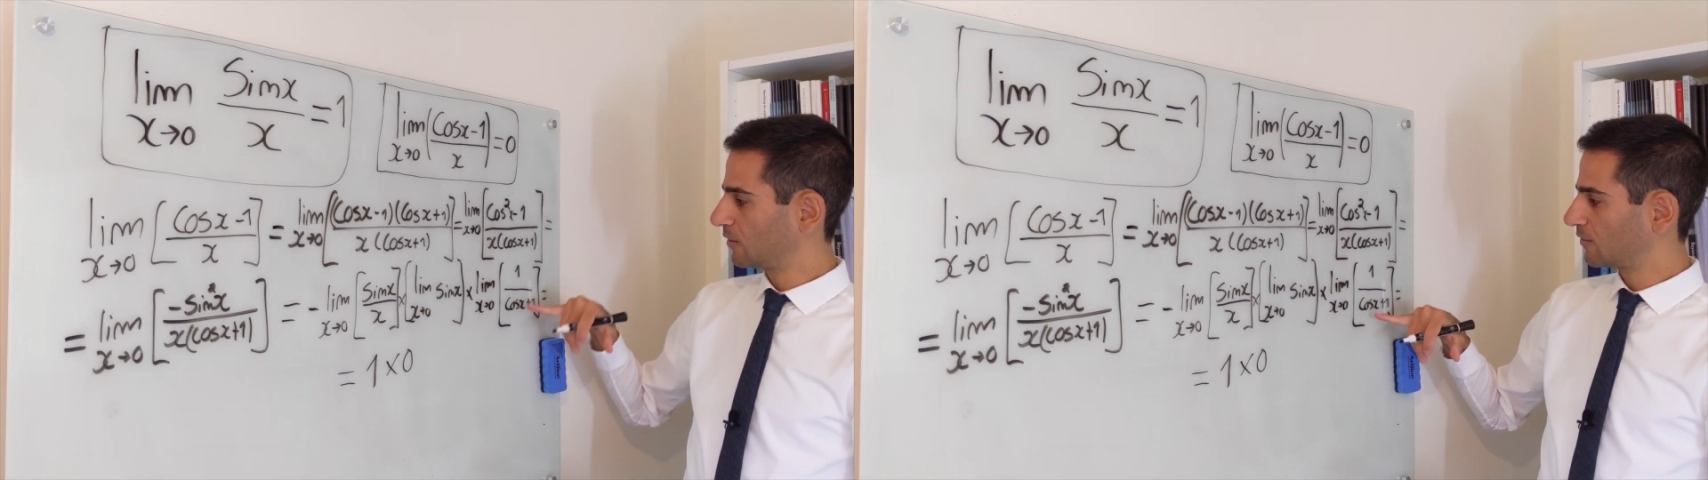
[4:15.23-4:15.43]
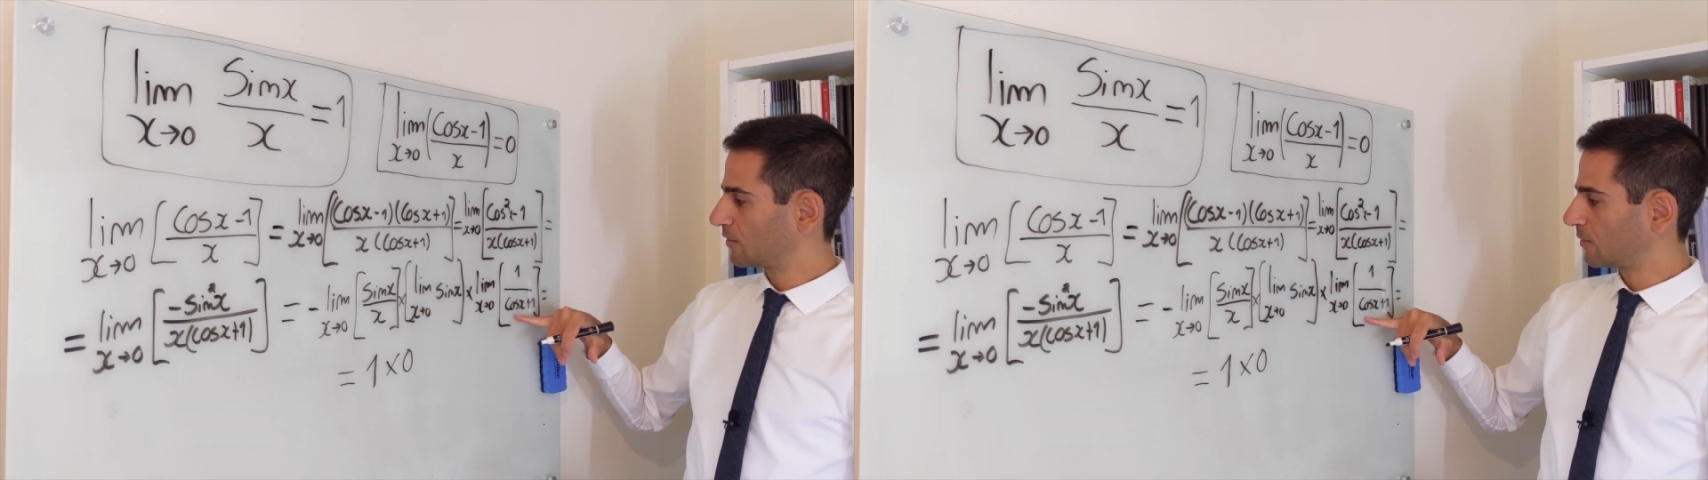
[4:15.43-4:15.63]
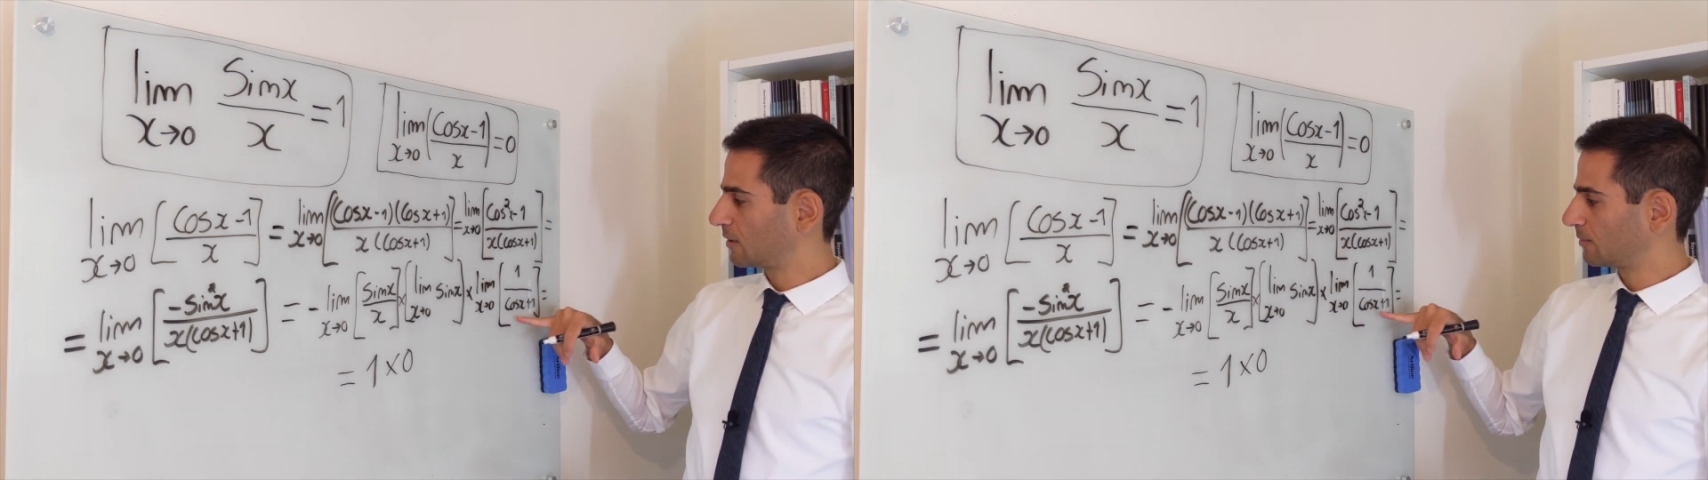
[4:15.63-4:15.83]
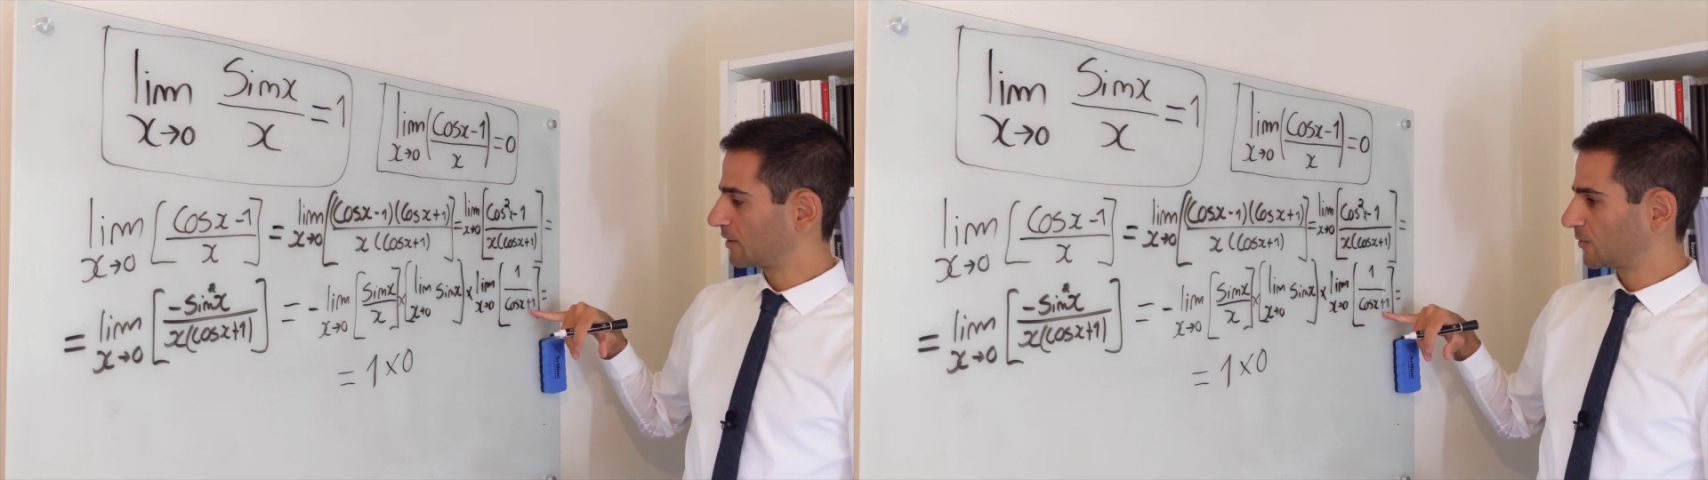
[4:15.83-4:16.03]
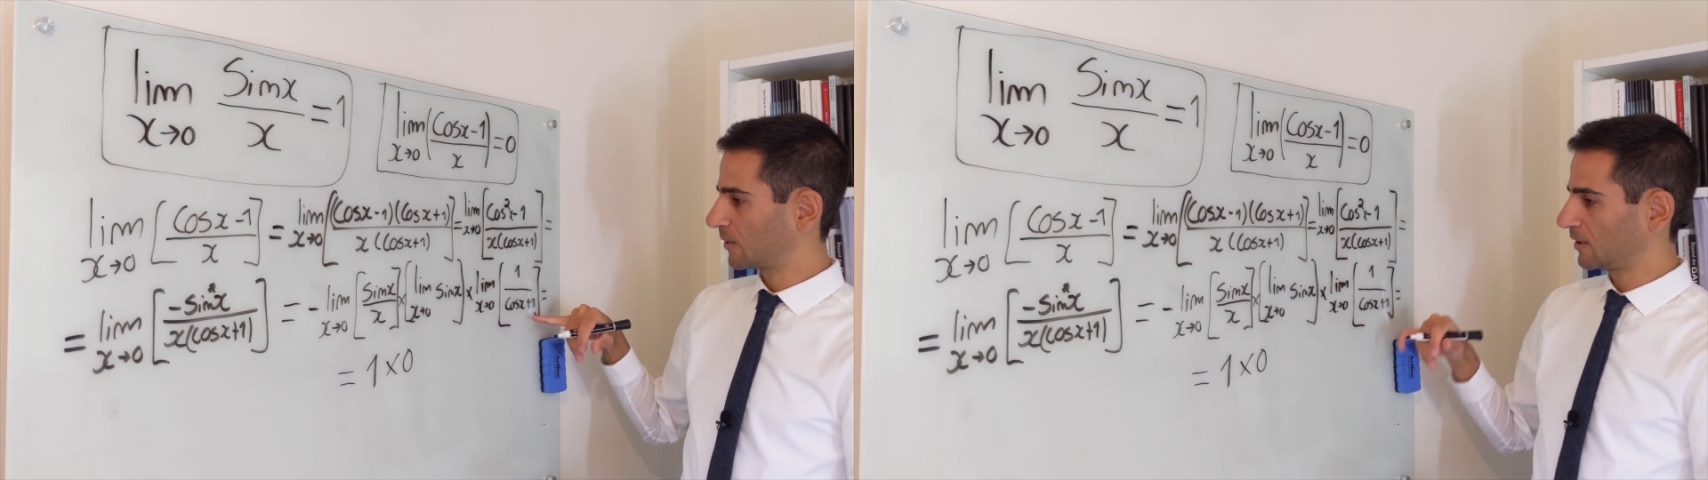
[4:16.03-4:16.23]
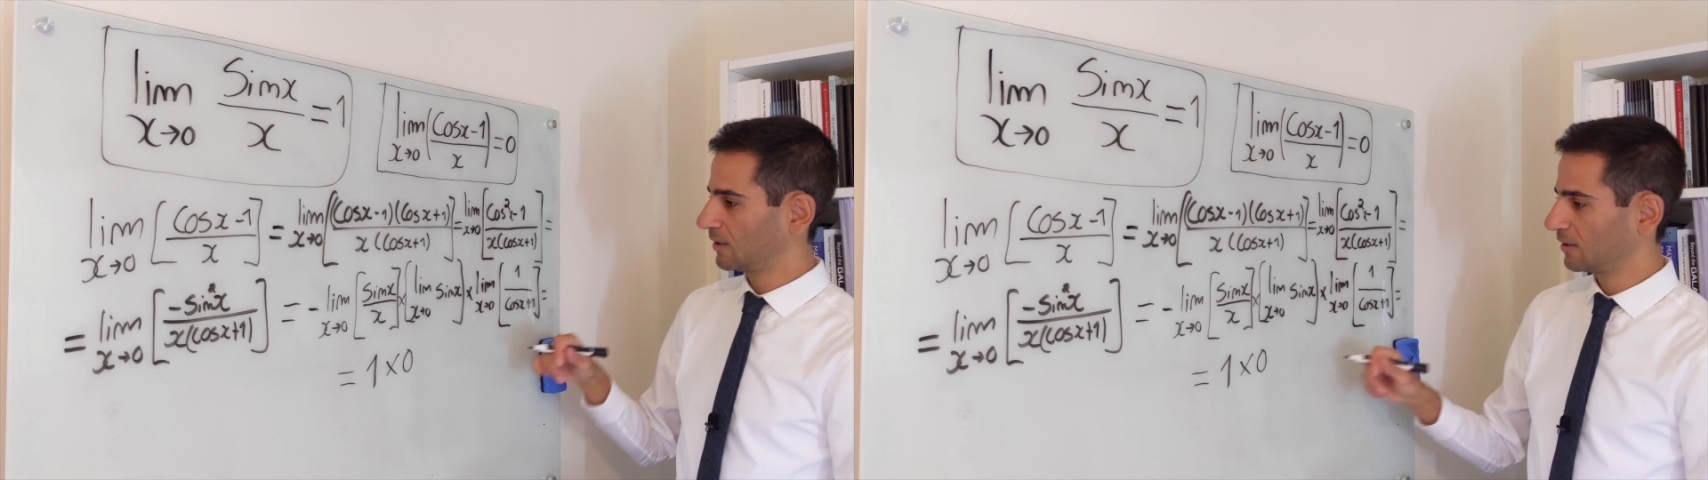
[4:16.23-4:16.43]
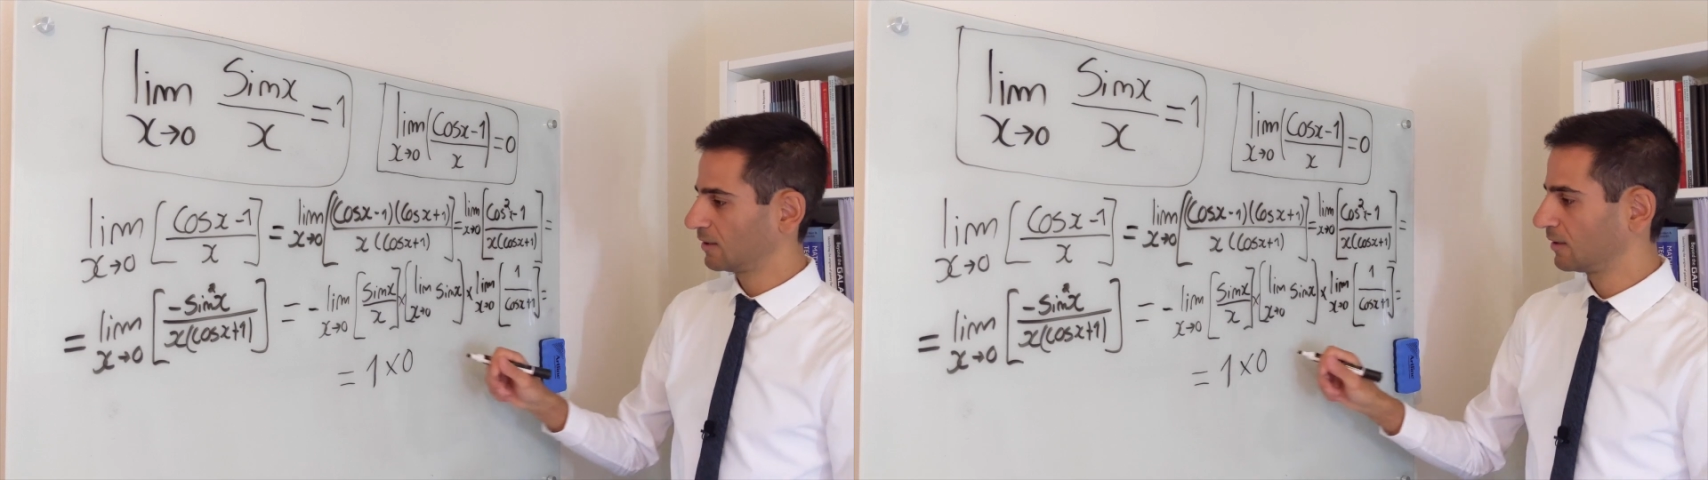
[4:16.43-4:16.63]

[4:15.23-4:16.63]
over 1 plus 1.